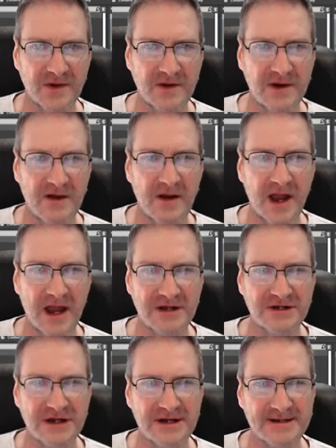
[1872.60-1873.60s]
so now our
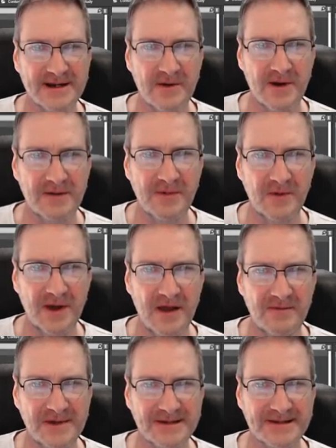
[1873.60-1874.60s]
edging is correct, but we
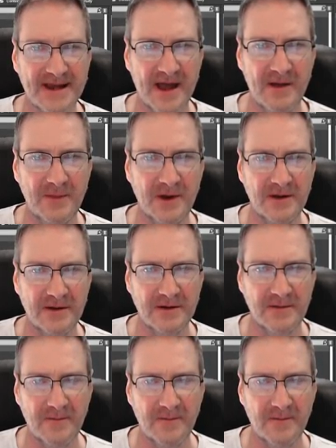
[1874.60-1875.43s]
have this gap.